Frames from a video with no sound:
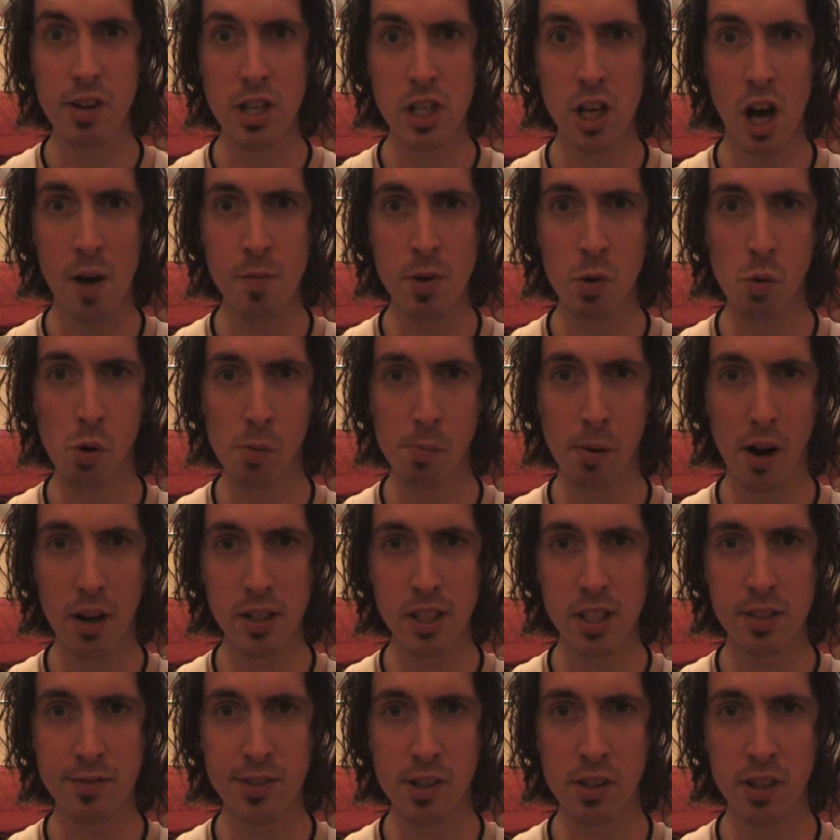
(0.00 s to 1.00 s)
Every time you walk
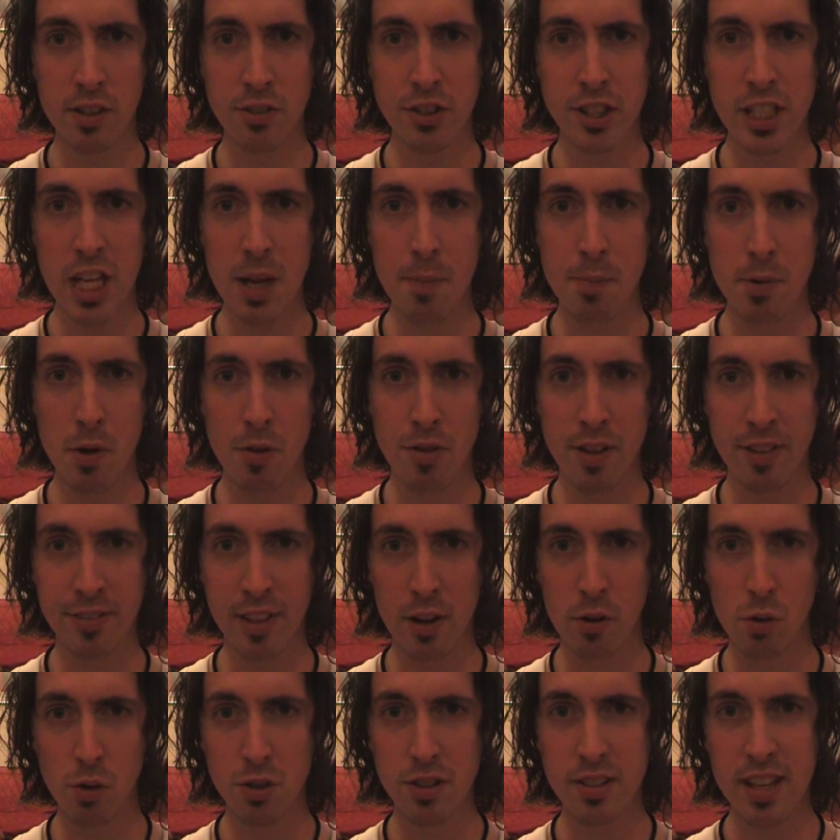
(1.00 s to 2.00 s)
past the field of sheep, you
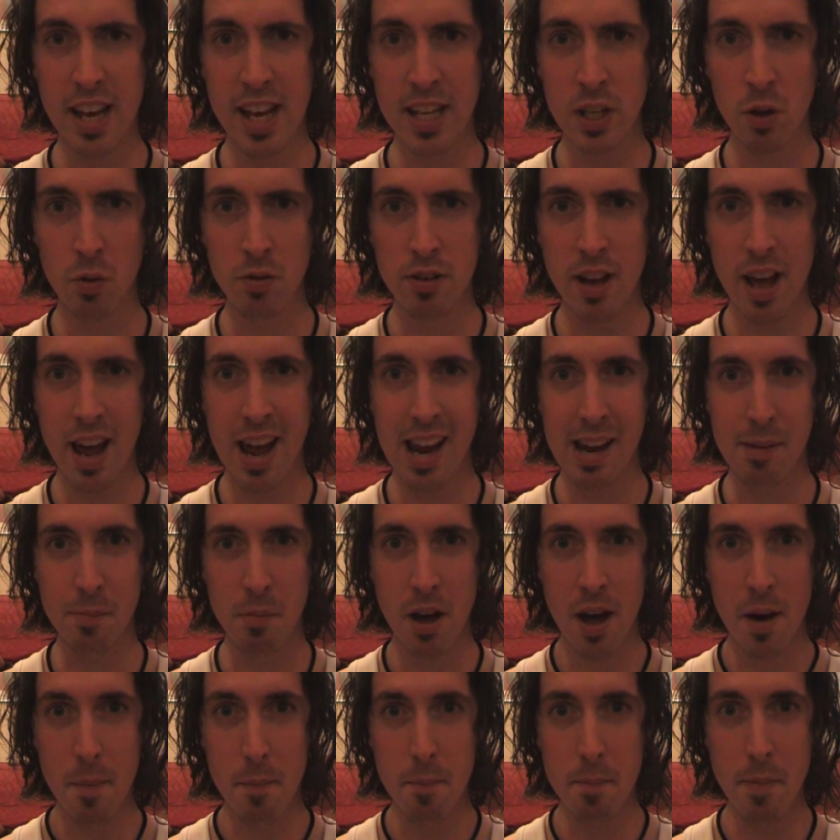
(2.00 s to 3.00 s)
think they're all saying your
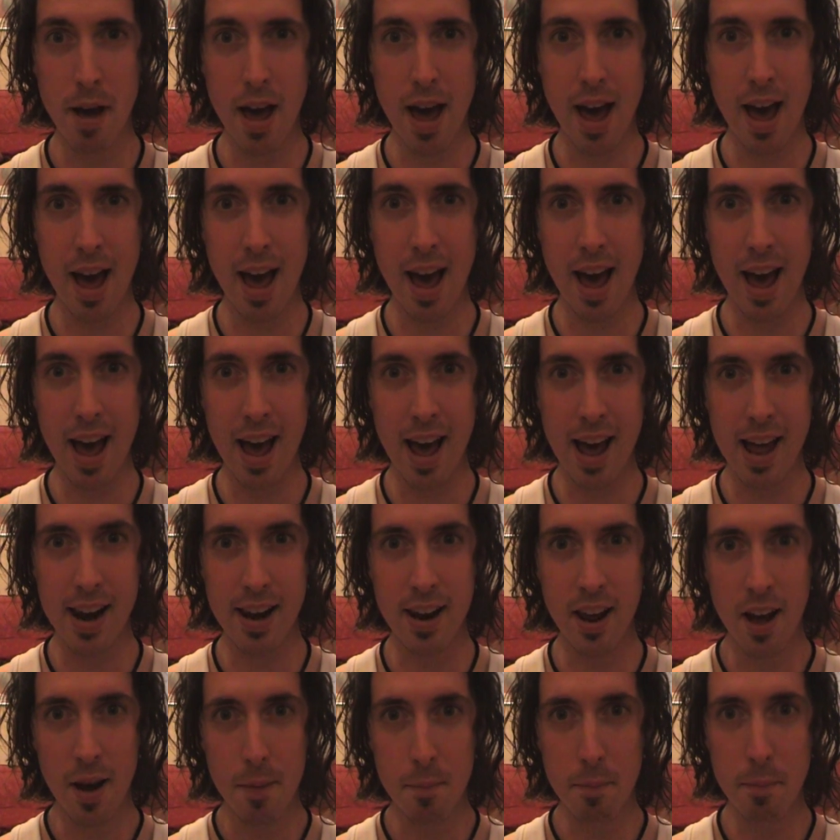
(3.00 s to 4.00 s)
name.
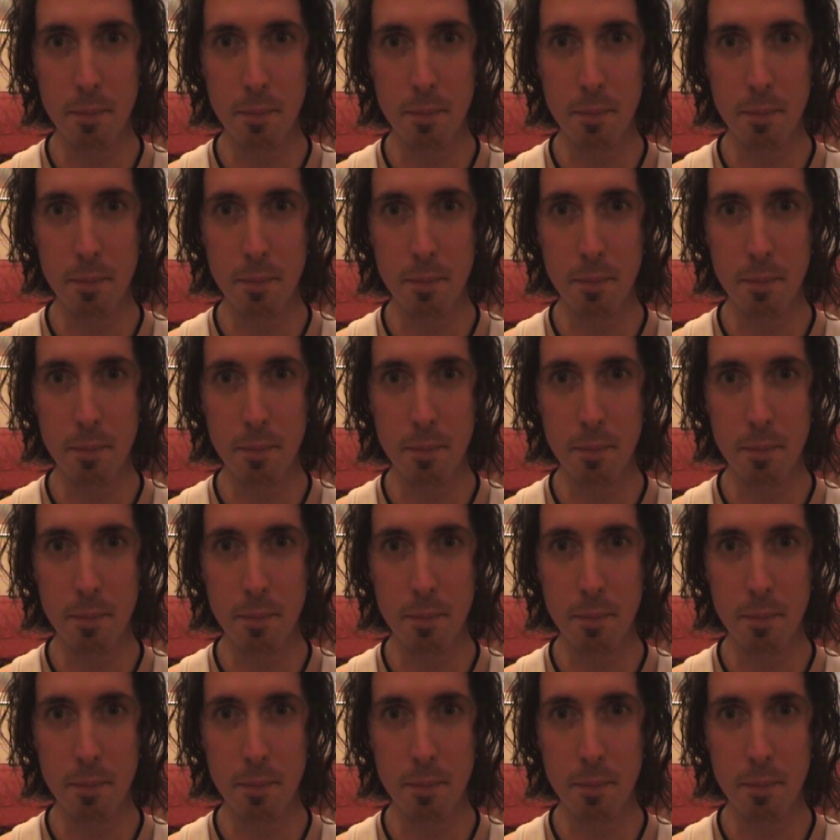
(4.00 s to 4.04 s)
Ben!